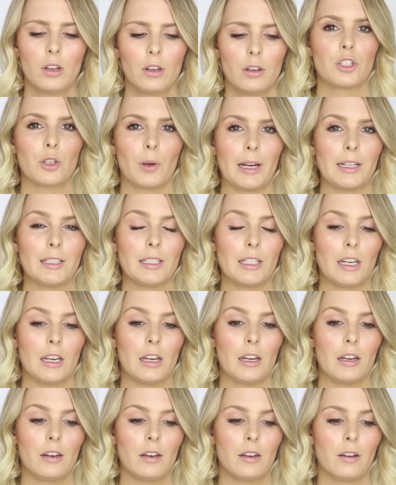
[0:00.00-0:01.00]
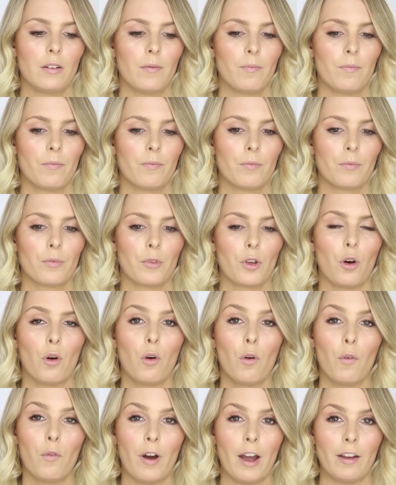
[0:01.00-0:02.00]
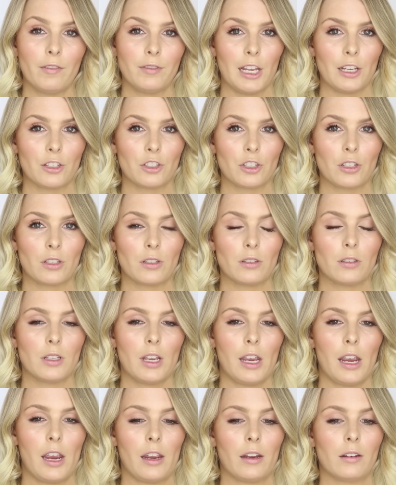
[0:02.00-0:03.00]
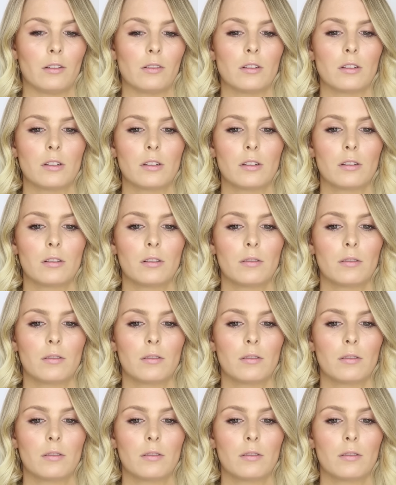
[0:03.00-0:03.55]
So I did all 5 sessions and